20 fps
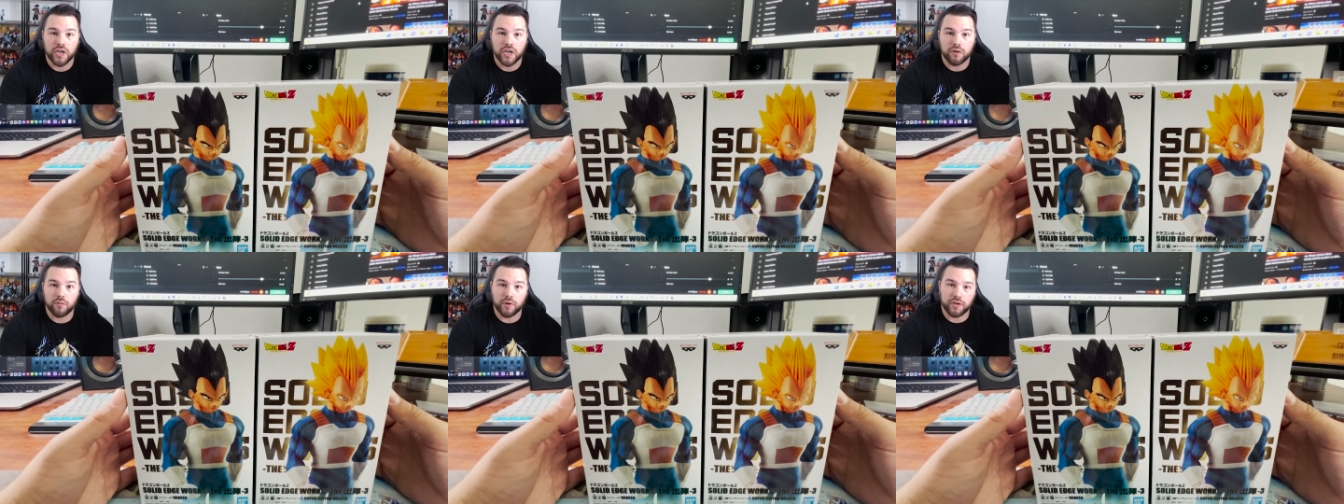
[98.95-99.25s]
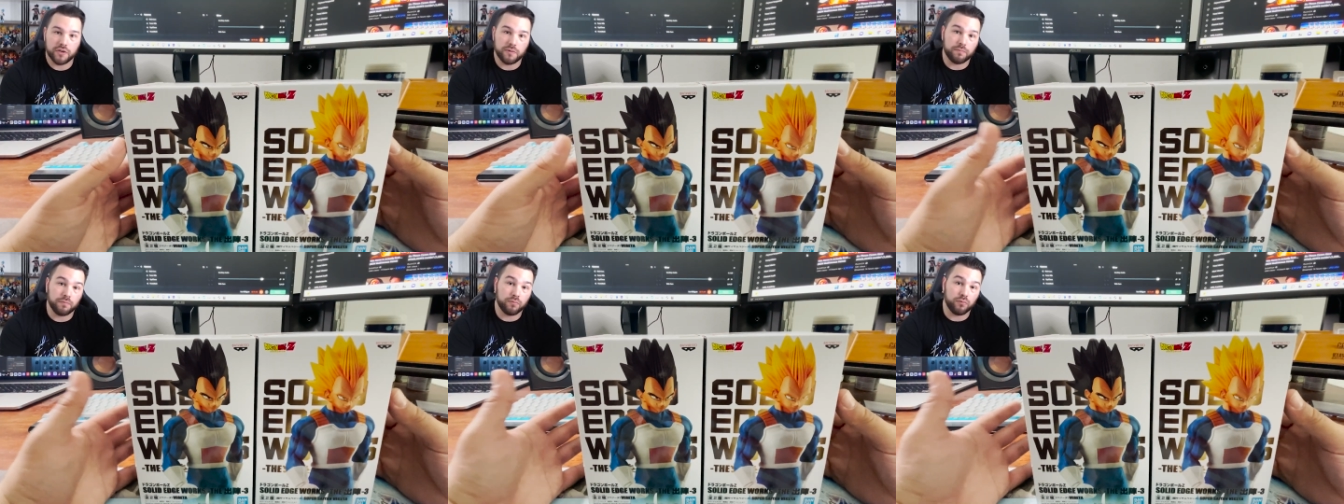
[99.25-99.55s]
what
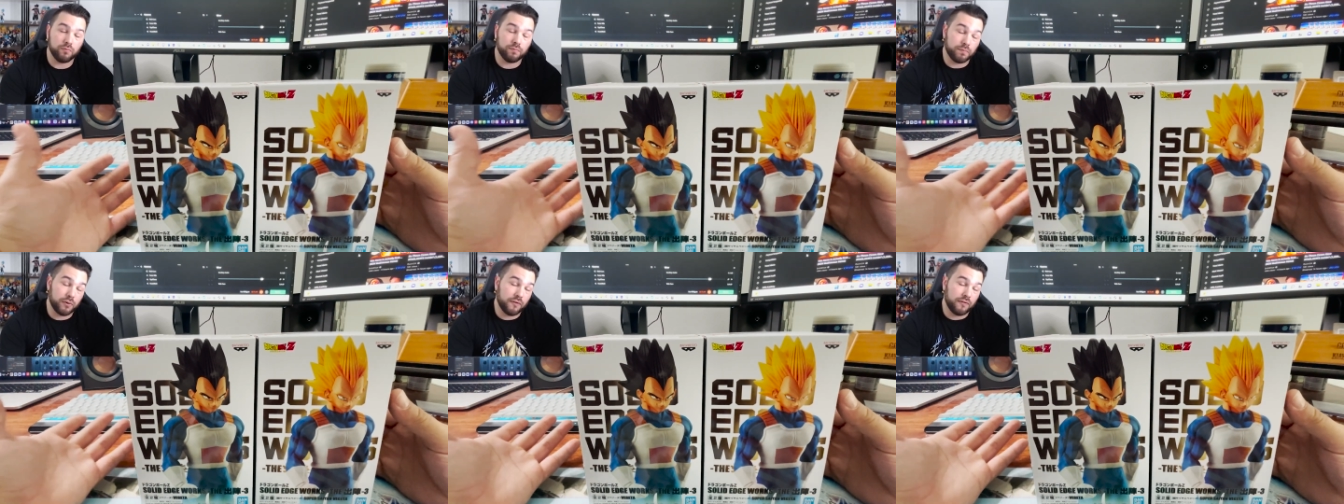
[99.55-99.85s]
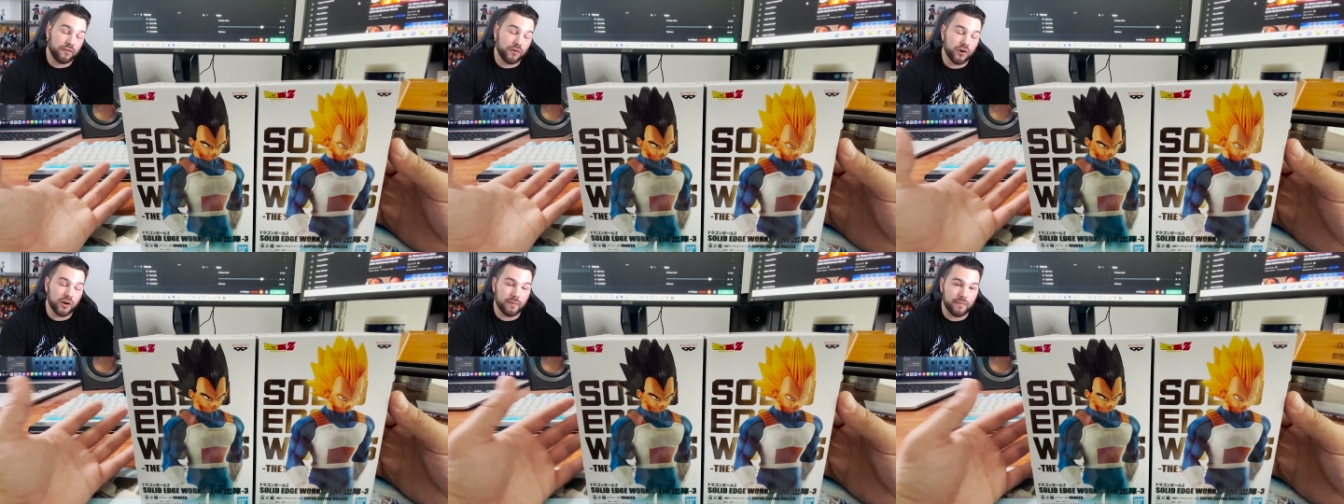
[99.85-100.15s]
you
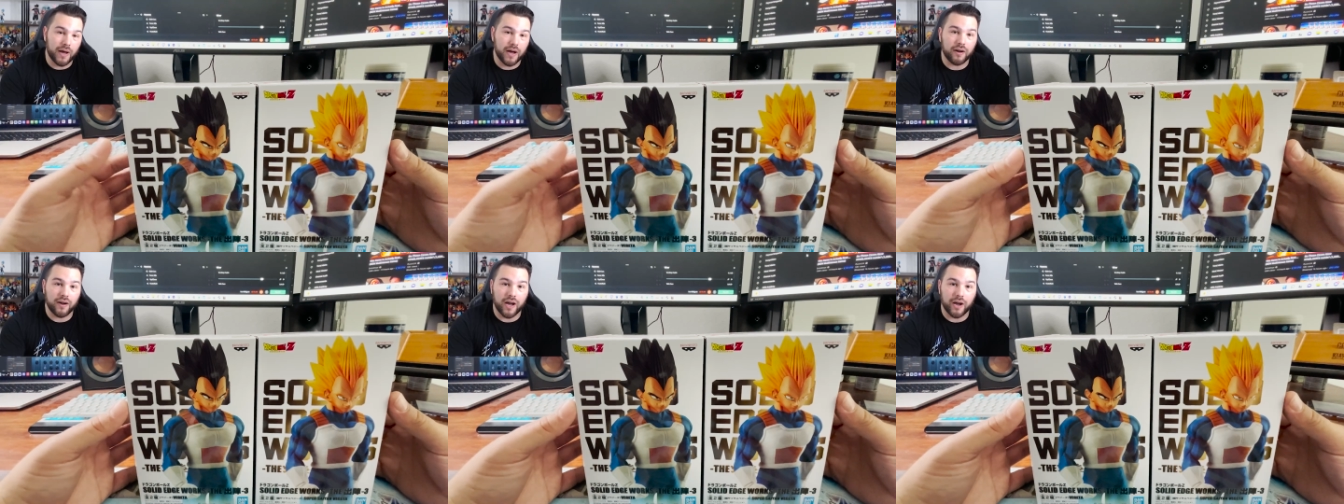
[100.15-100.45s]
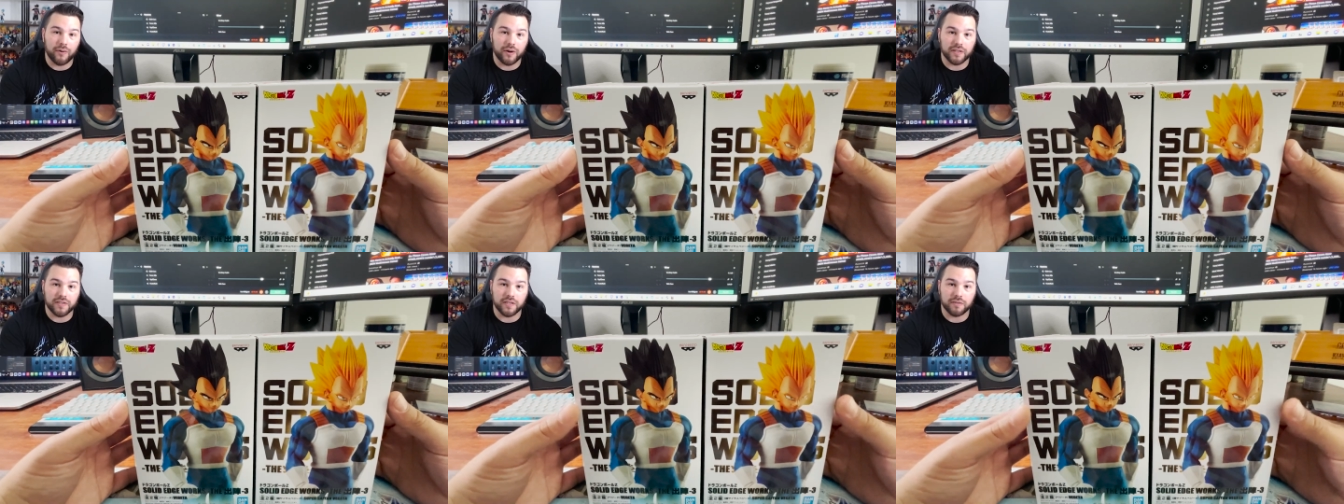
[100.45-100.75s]
preferred about how
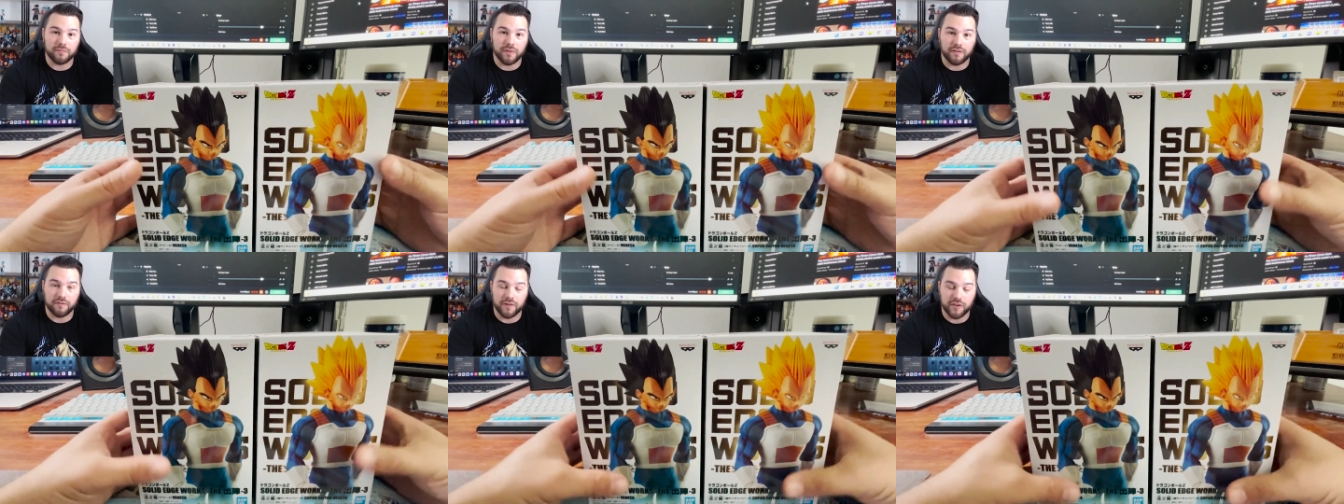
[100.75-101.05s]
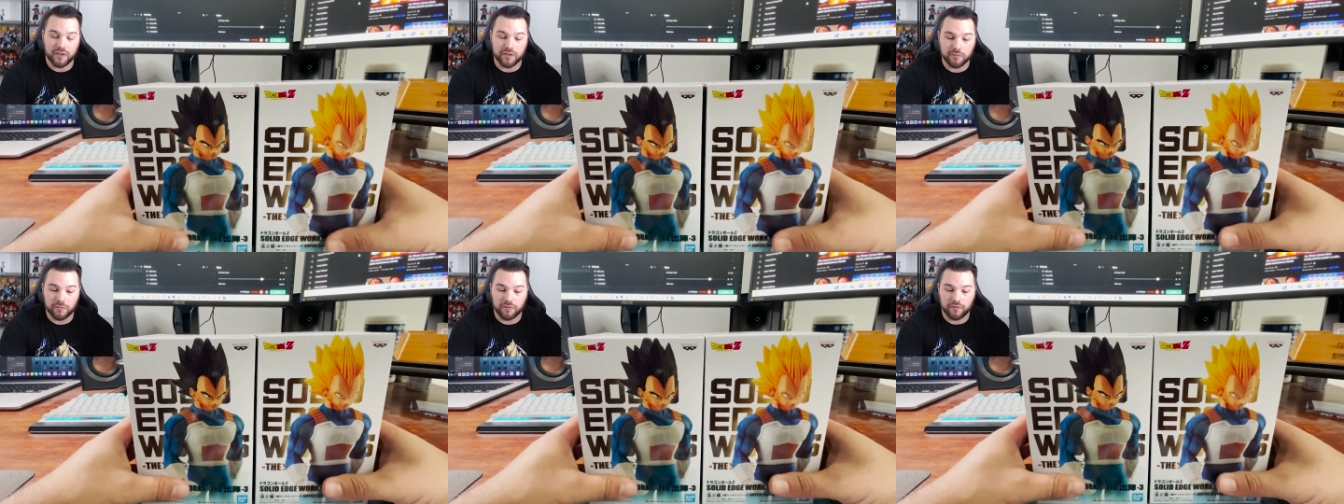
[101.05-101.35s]
I did my
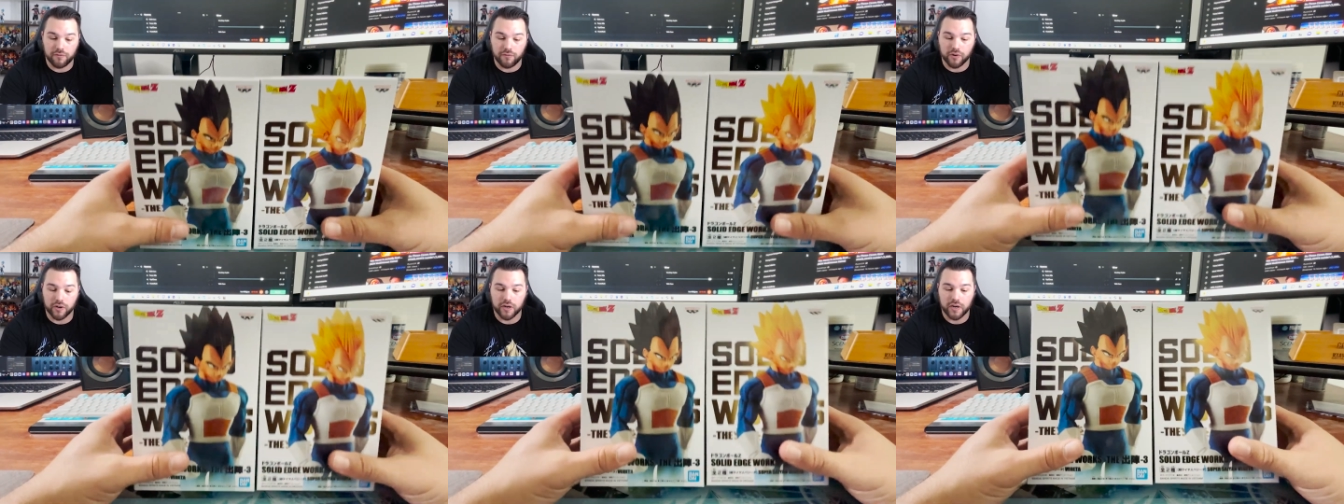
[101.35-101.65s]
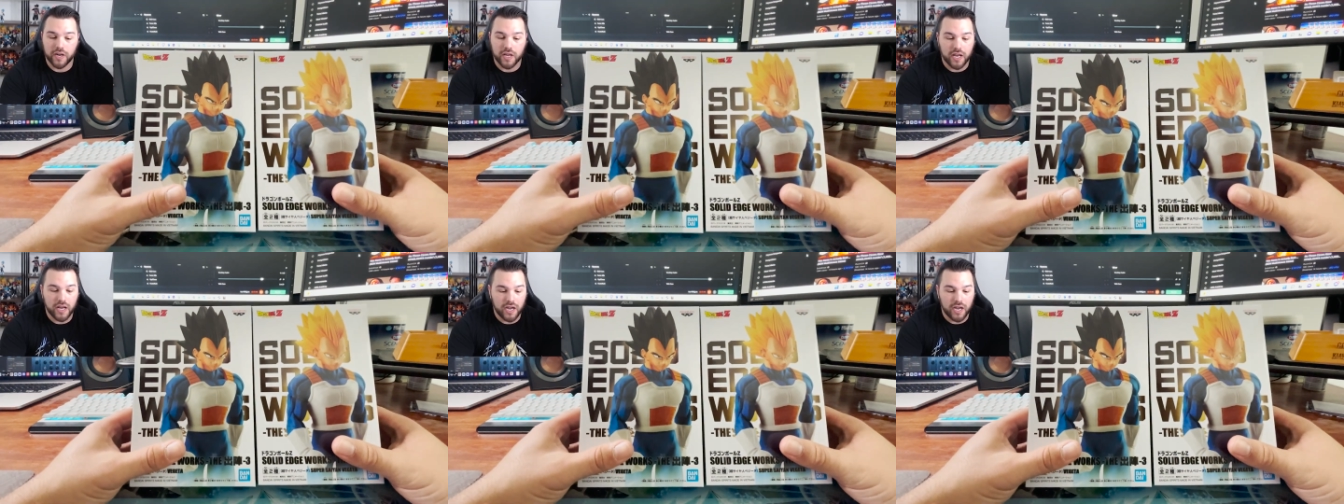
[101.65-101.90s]
videos before.